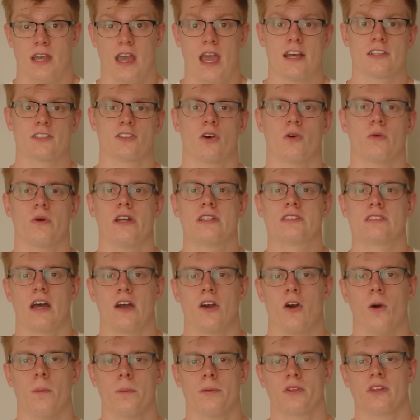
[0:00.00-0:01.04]
As always, I
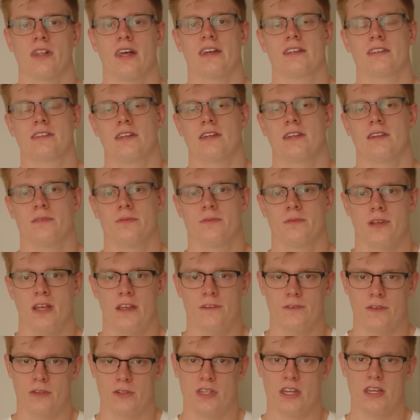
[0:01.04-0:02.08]
hope you liked it.
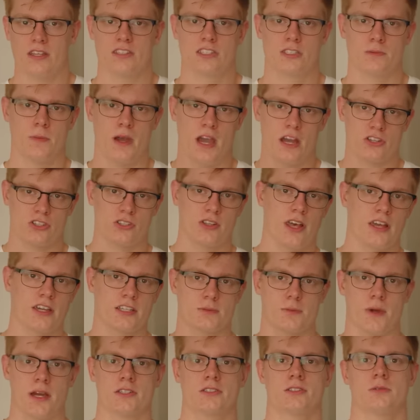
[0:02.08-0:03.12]
If you did, smash like,
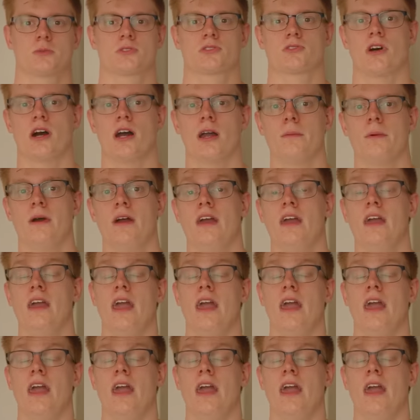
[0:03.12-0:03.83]
smash subscribe,